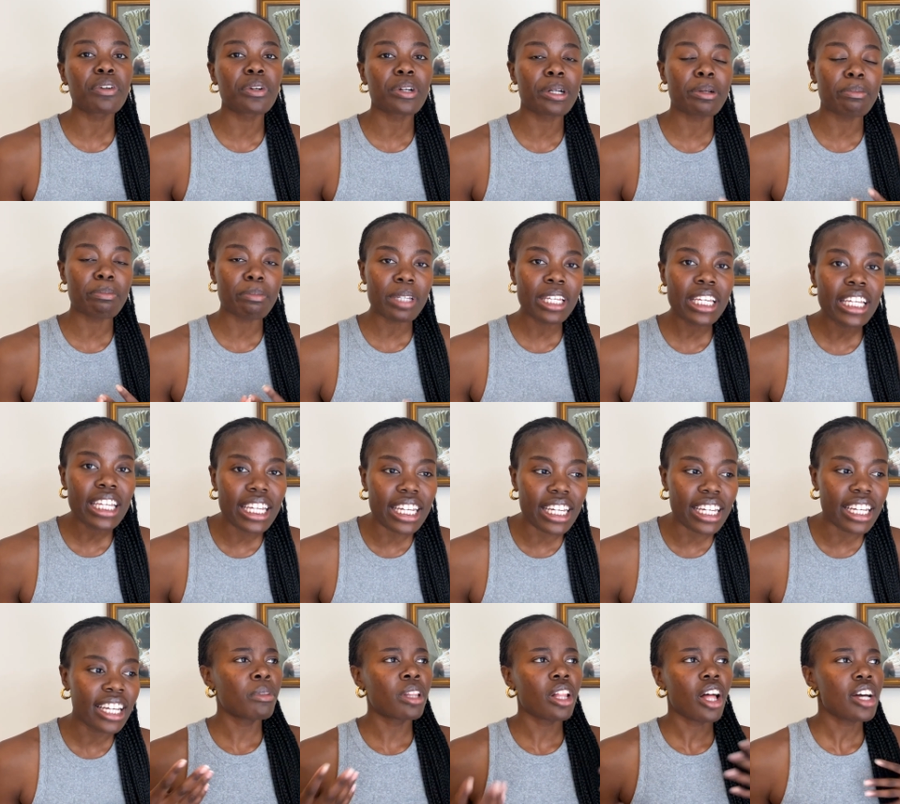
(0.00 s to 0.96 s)
for
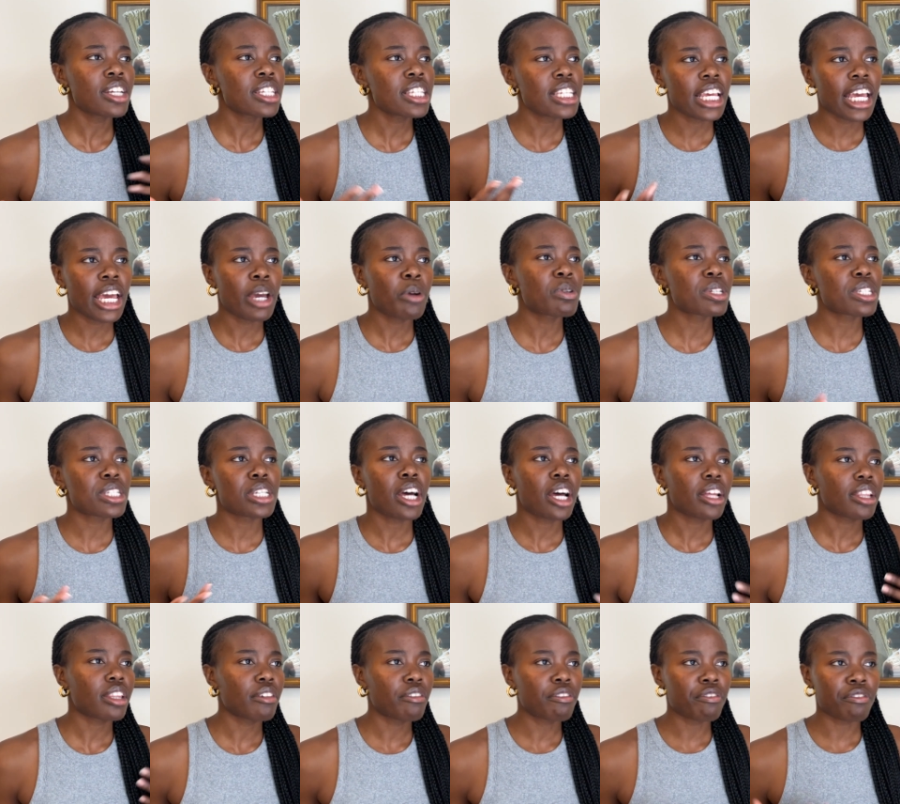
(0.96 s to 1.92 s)
me. Glossier was
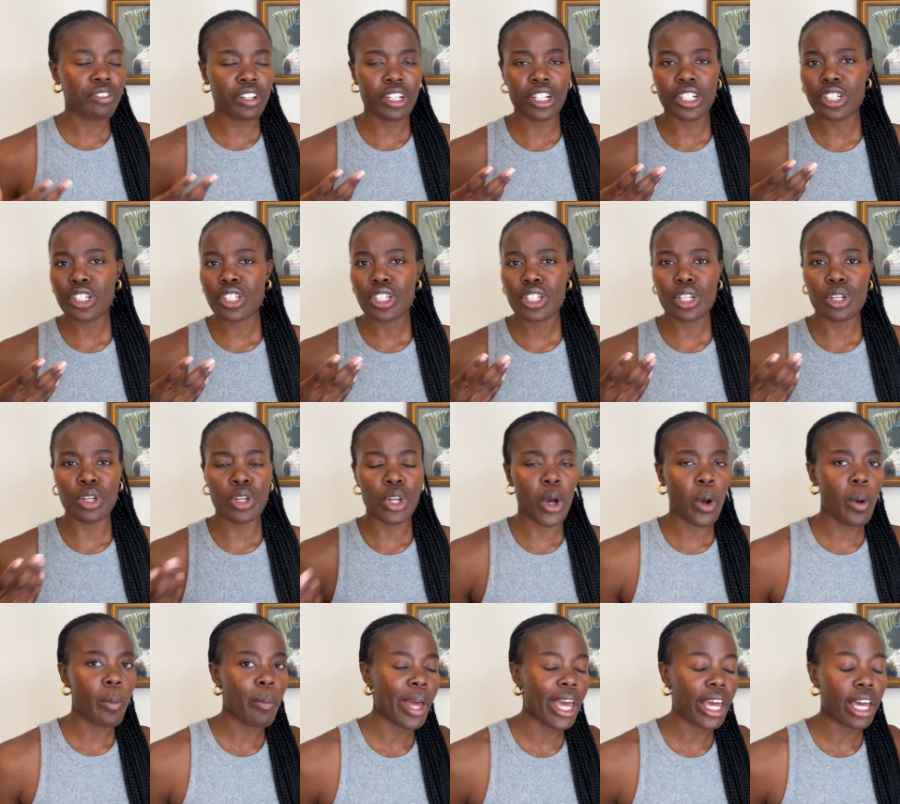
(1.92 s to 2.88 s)
not the first
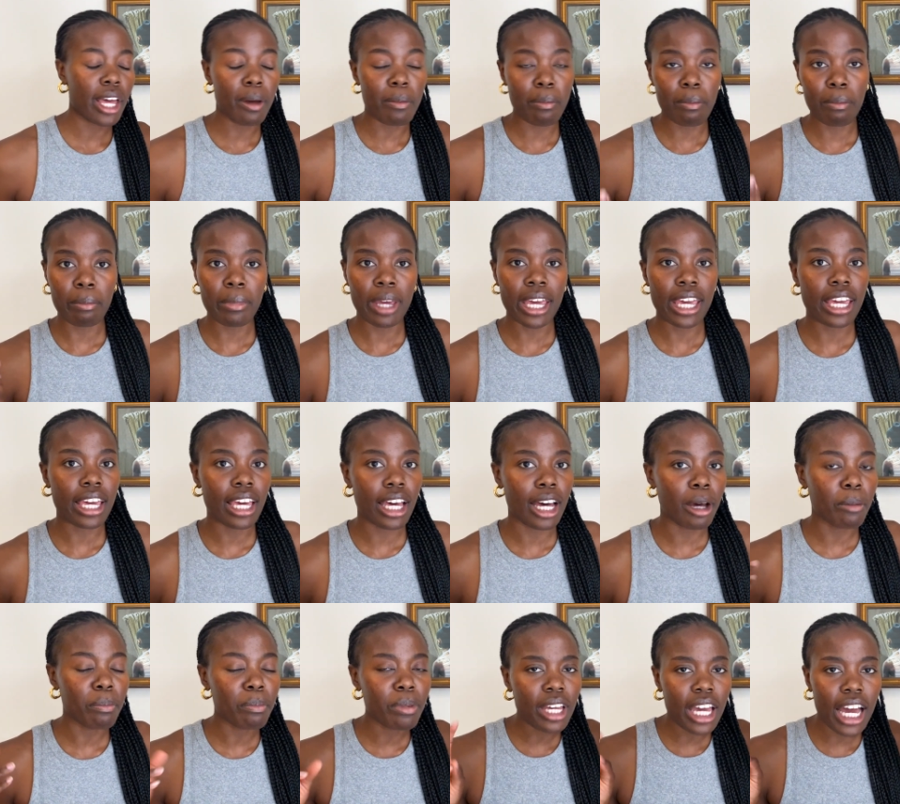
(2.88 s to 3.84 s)
no makeup
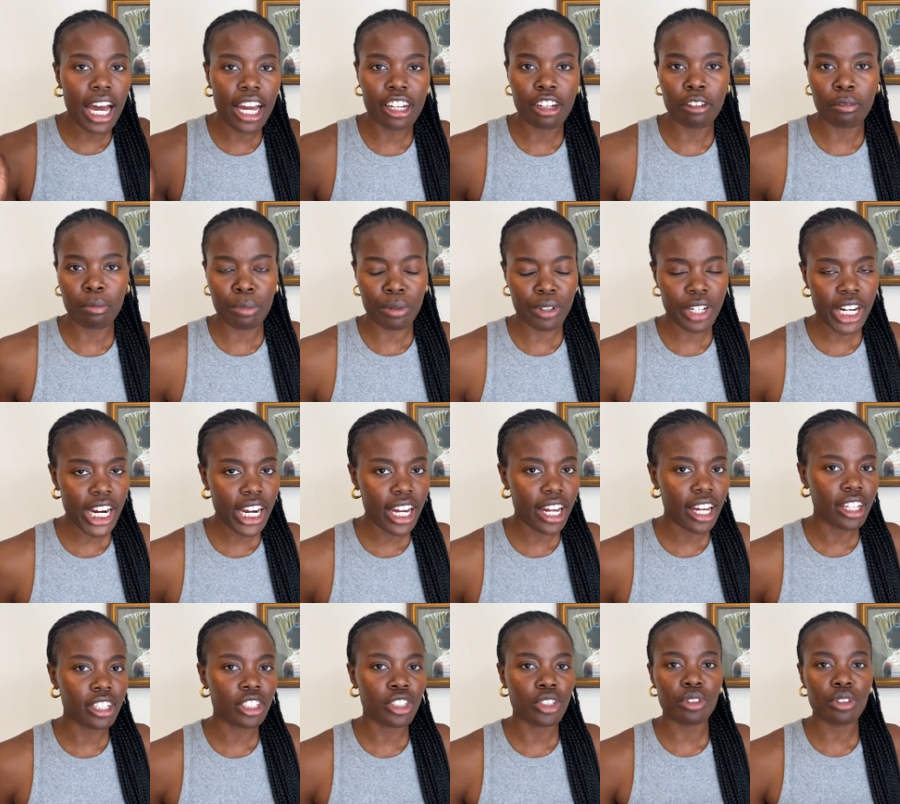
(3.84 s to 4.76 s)
makeup kind of brand.